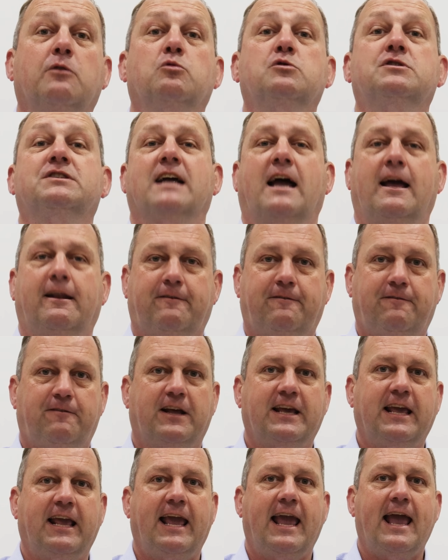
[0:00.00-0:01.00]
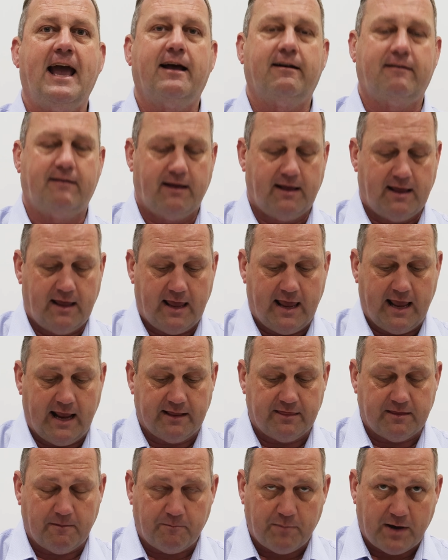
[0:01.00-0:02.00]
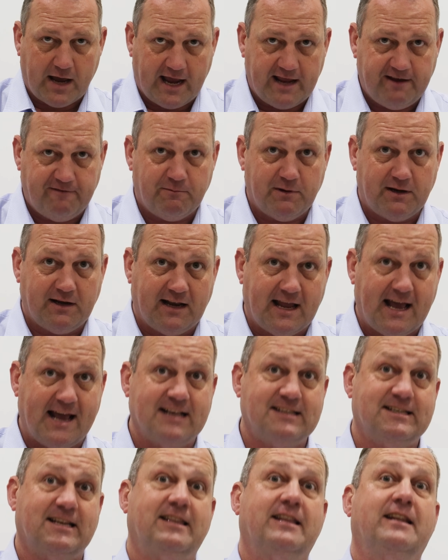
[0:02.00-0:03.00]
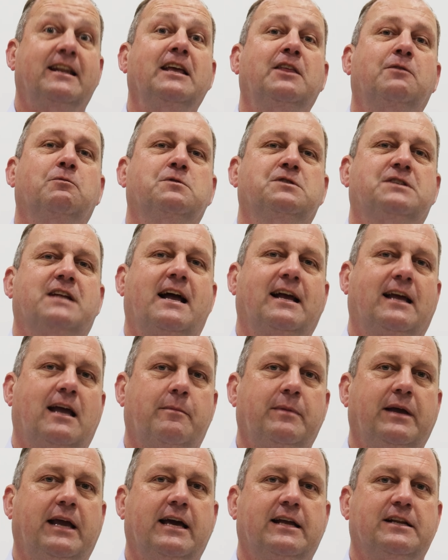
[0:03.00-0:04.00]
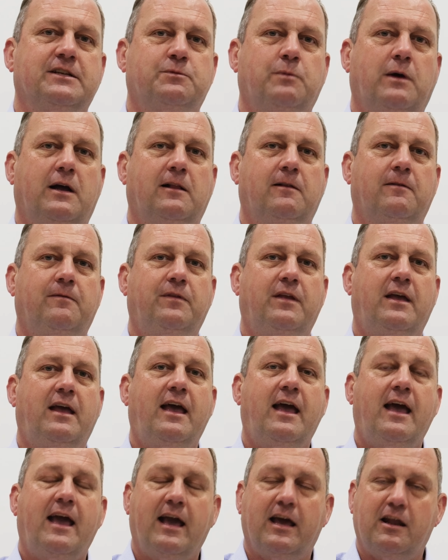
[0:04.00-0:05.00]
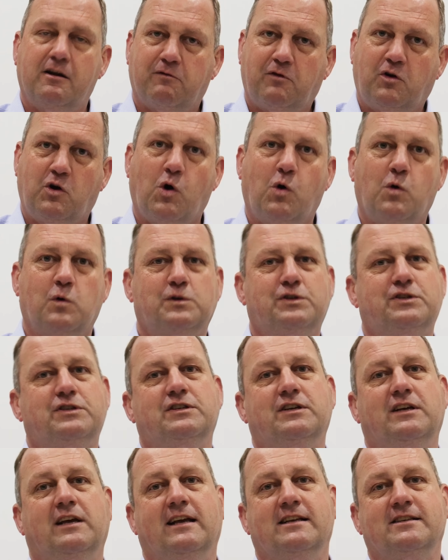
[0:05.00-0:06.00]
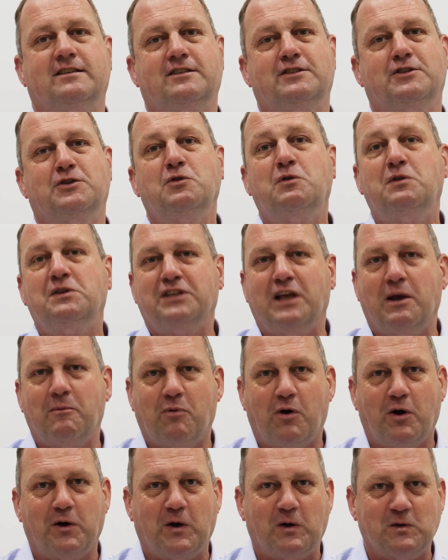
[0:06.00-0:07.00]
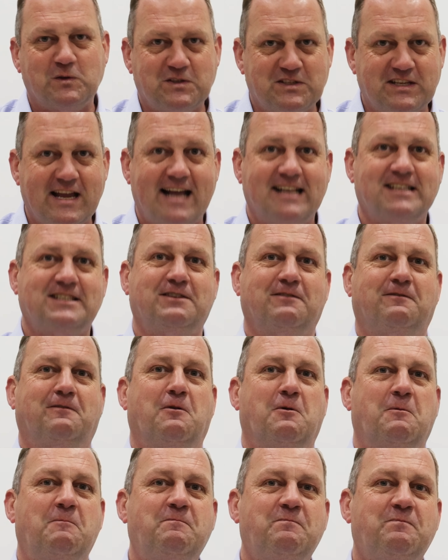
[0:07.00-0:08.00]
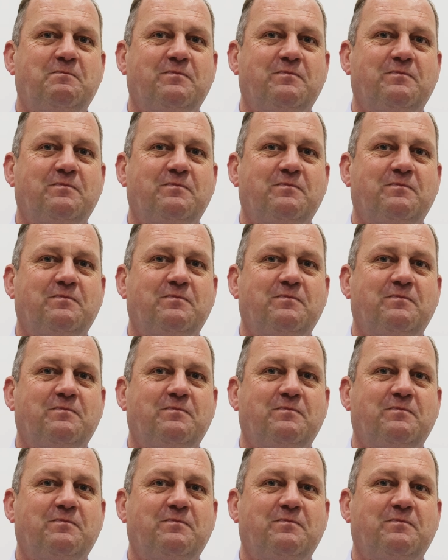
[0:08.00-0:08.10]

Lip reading: it will start flicking out and the pavement layers underneath will start coming out as well. And of course, as soon as that pothole starts to form,